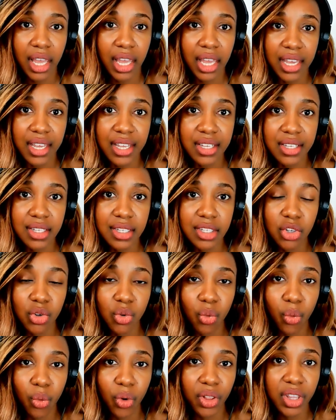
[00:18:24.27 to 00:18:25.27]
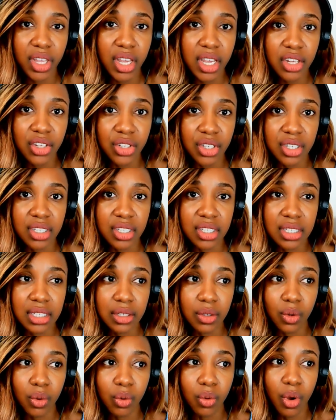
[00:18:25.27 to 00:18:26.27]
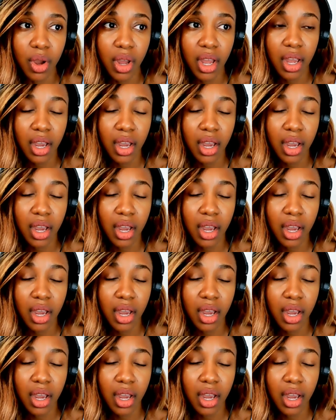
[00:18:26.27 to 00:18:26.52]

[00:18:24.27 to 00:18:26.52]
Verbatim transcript: is to really just to